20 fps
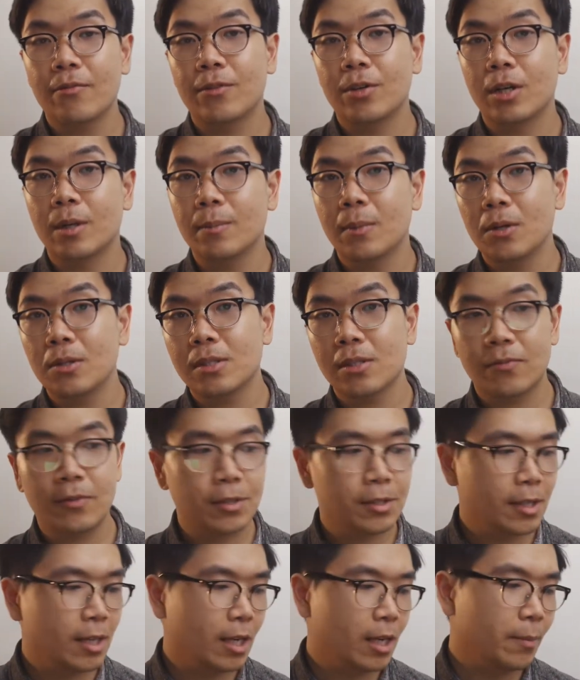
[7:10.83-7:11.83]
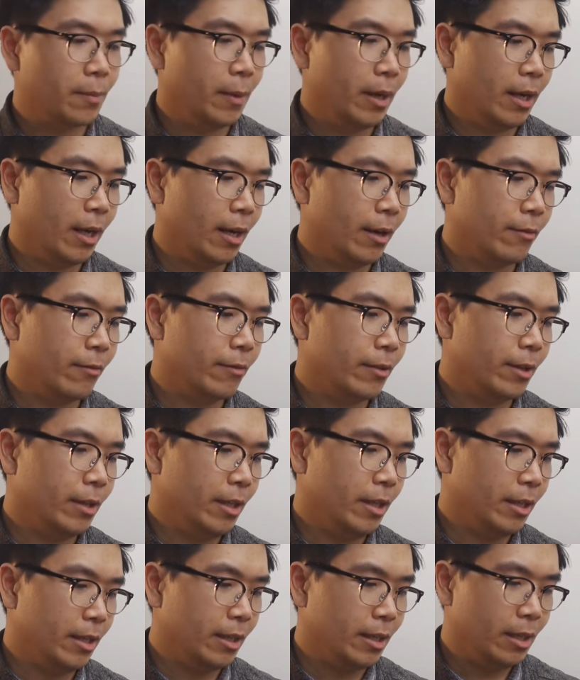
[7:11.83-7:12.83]
the remotes of the setup, I have
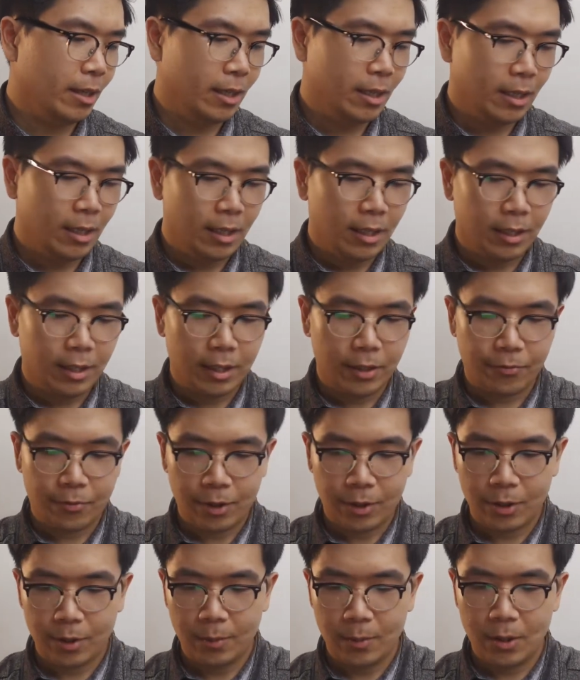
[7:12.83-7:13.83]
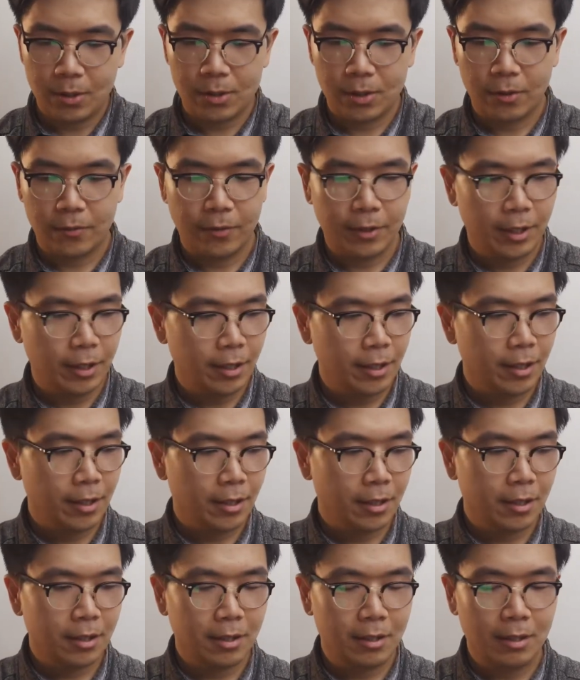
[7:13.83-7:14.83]
the different remotes over here.